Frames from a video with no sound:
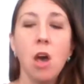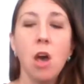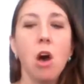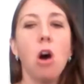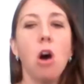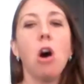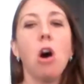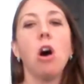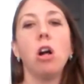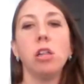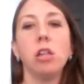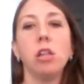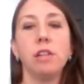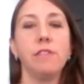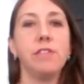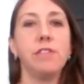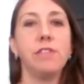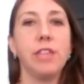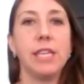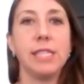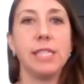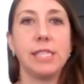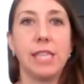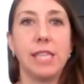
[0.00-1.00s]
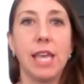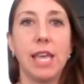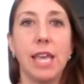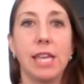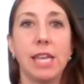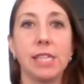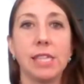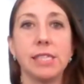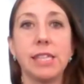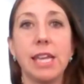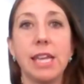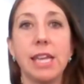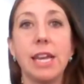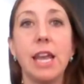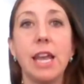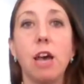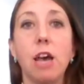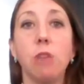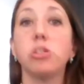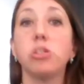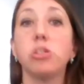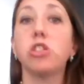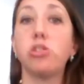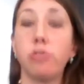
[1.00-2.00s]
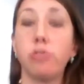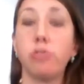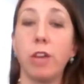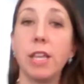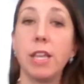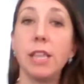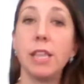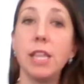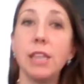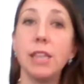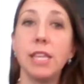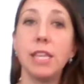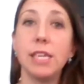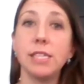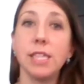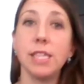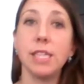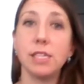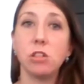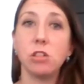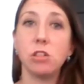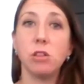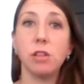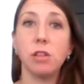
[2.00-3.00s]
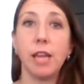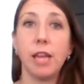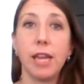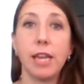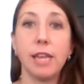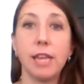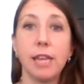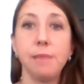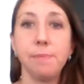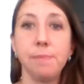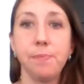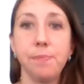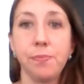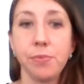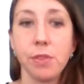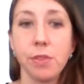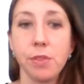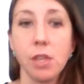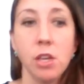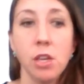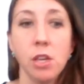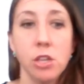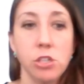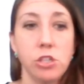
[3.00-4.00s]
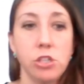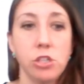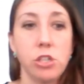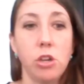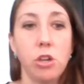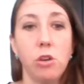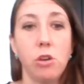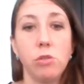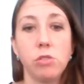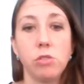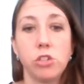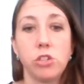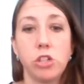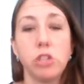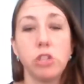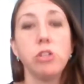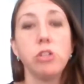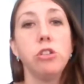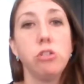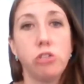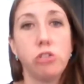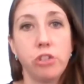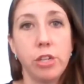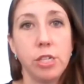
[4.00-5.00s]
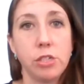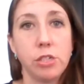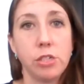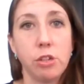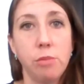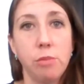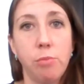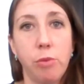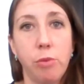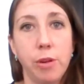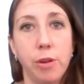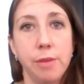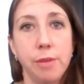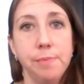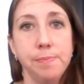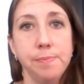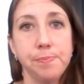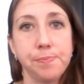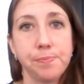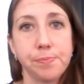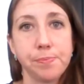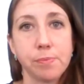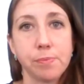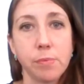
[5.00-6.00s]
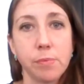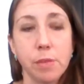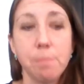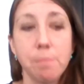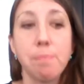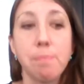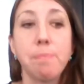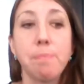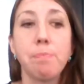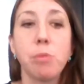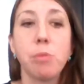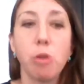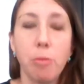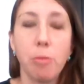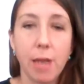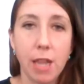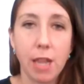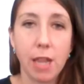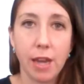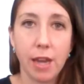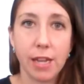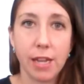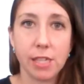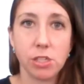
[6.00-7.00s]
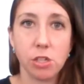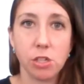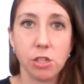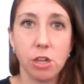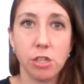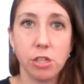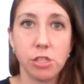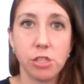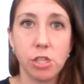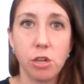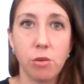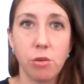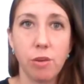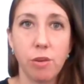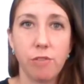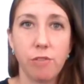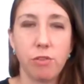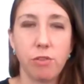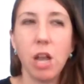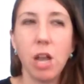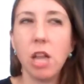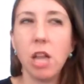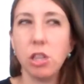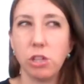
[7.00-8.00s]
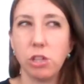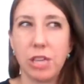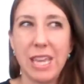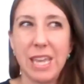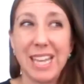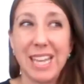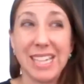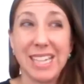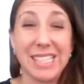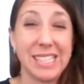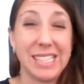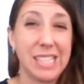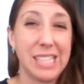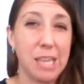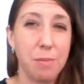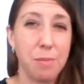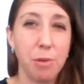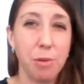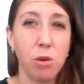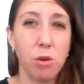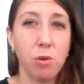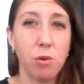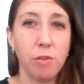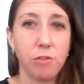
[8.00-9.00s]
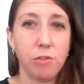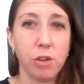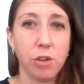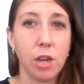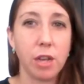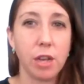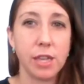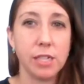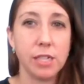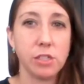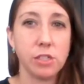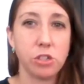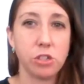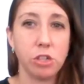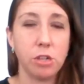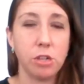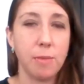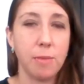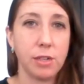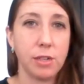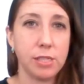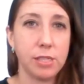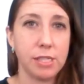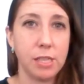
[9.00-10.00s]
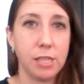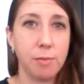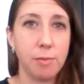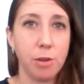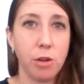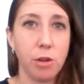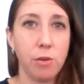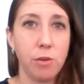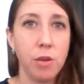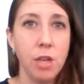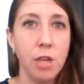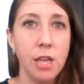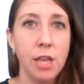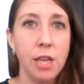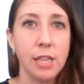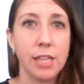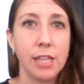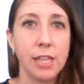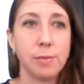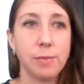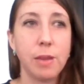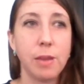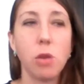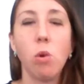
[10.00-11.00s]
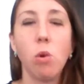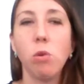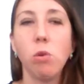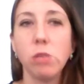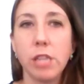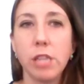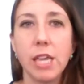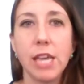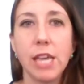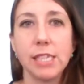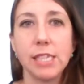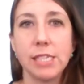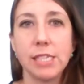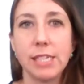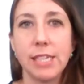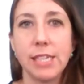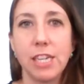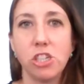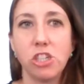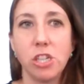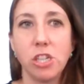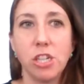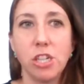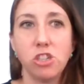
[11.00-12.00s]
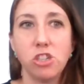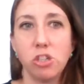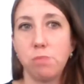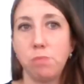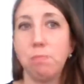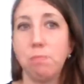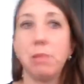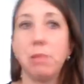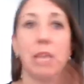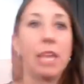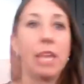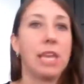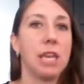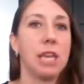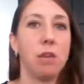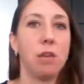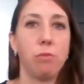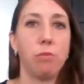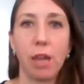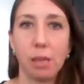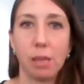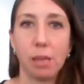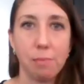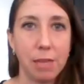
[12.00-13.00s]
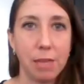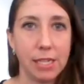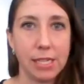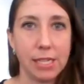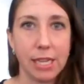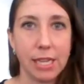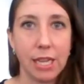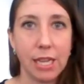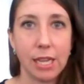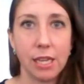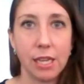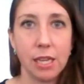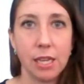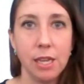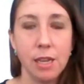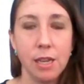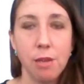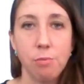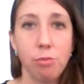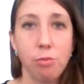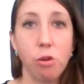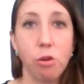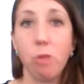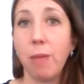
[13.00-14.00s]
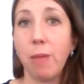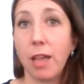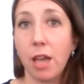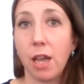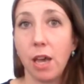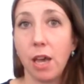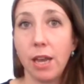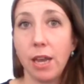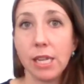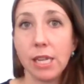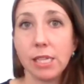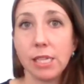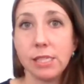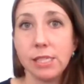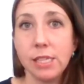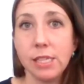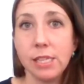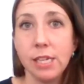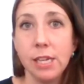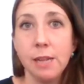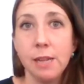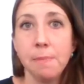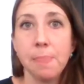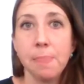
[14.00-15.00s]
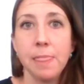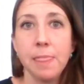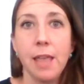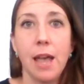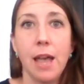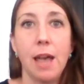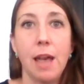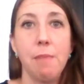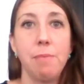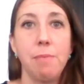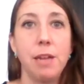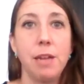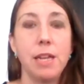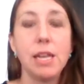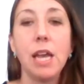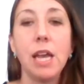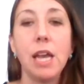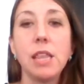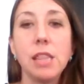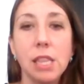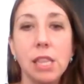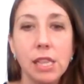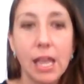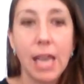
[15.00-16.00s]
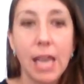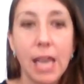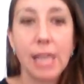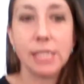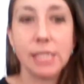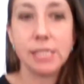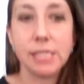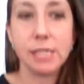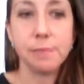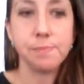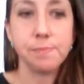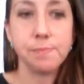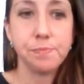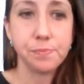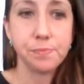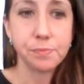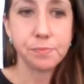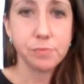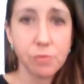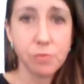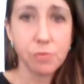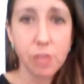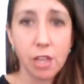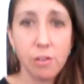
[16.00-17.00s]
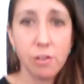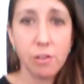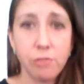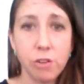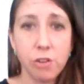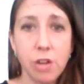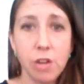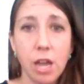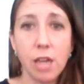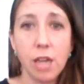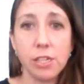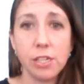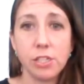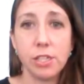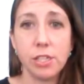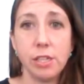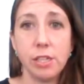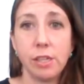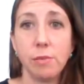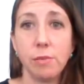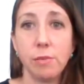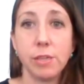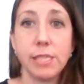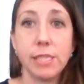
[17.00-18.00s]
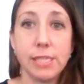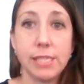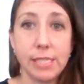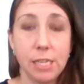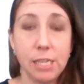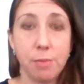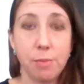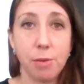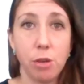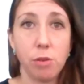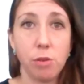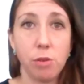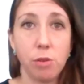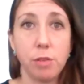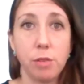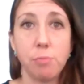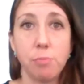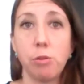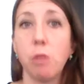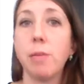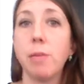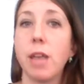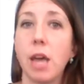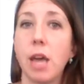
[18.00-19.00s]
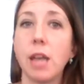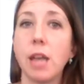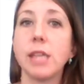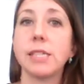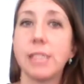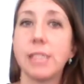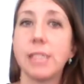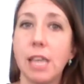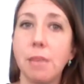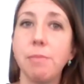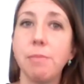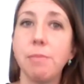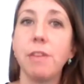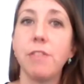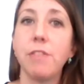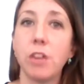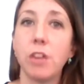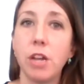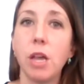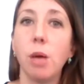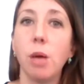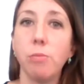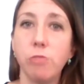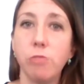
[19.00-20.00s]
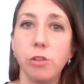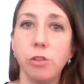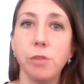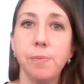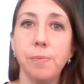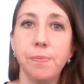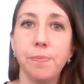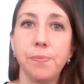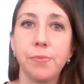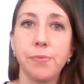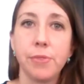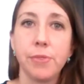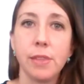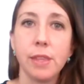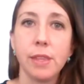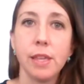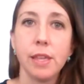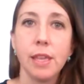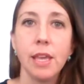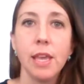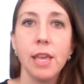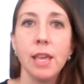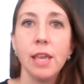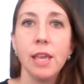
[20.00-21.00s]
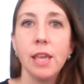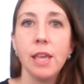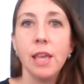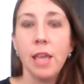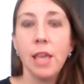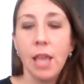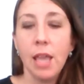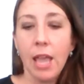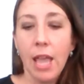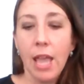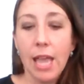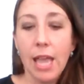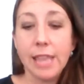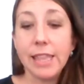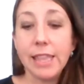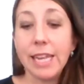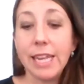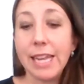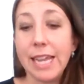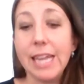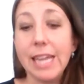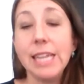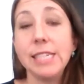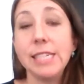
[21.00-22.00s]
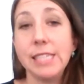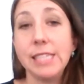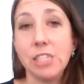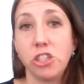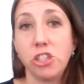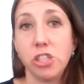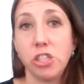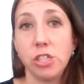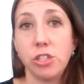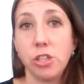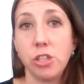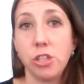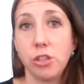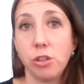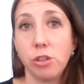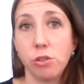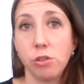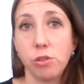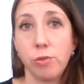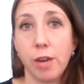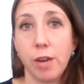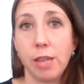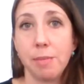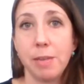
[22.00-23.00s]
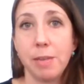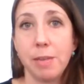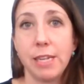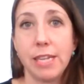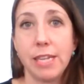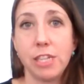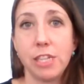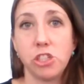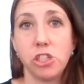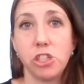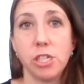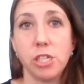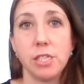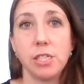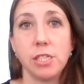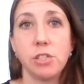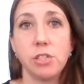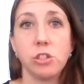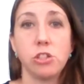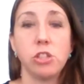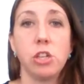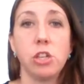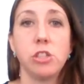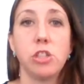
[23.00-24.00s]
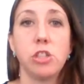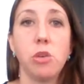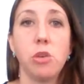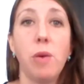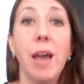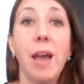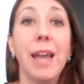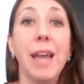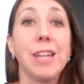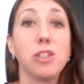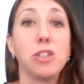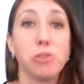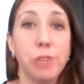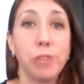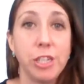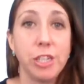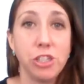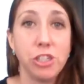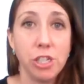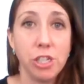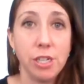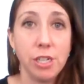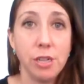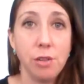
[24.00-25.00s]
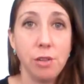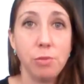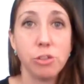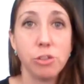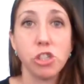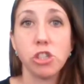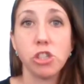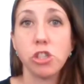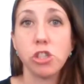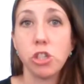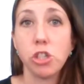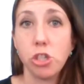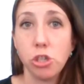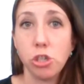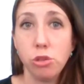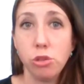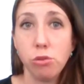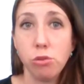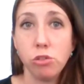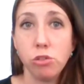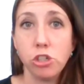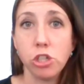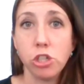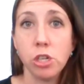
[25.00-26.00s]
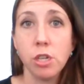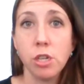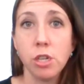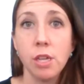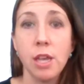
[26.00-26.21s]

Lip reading: All of these things can help strengthen the intestinal lining. So certain nutrients are important. Probiotics also, if we're not looking at SIBO, if we're not concerned about SIBO, that's my only hesitation in just blanket recommending probiotics. But nonetheless, if we're not dealing with SIBO, then probiotics can be very helpful. And then in addition to those recommendations, there's also hydration, which is huge.